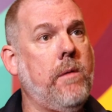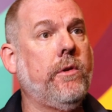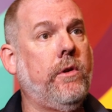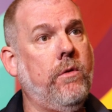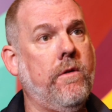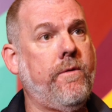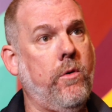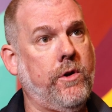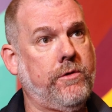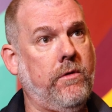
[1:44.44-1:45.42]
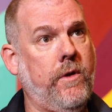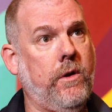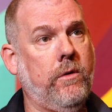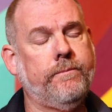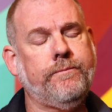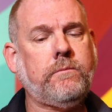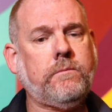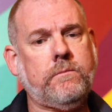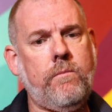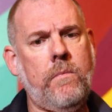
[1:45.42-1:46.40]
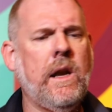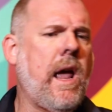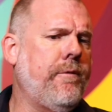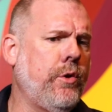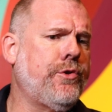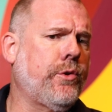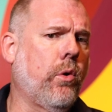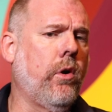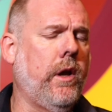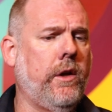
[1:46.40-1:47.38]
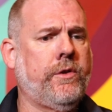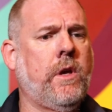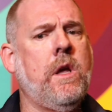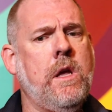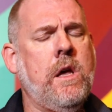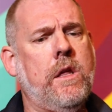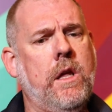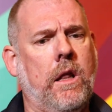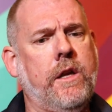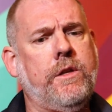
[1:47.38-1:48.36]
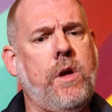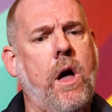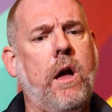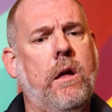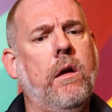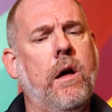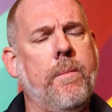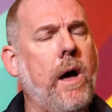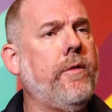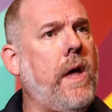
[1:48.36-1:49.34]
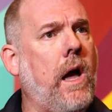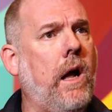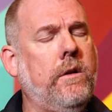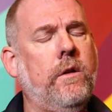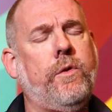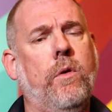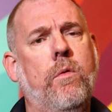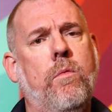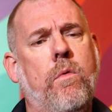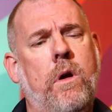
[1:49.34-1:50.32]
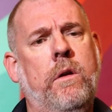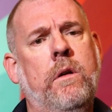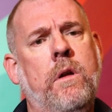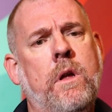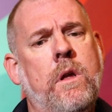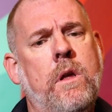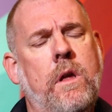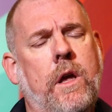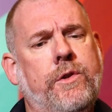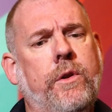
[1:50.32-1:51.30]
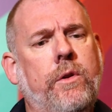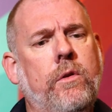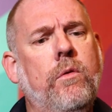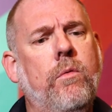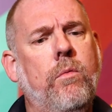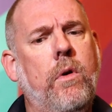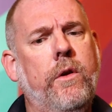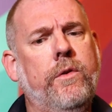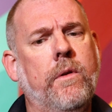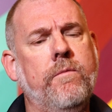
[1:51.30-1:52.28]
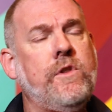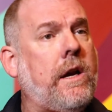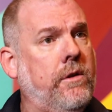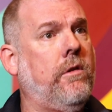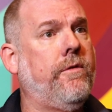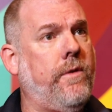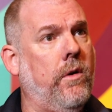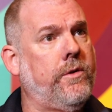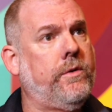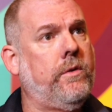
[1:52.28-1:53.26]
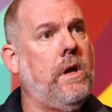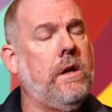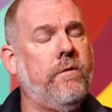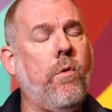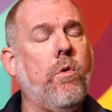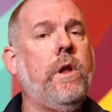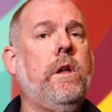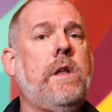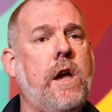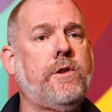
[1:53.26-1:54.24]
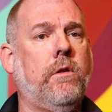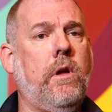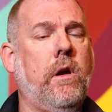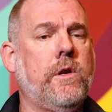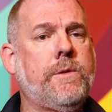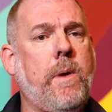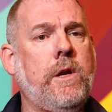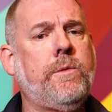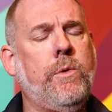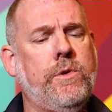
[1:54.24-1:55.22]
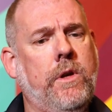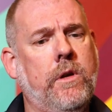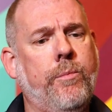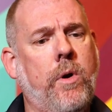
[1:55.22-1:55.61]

able to do a focused review. And I have two stories that I'd like to talk about that. So one has to do with some technical folks and for the National Air and Space Museum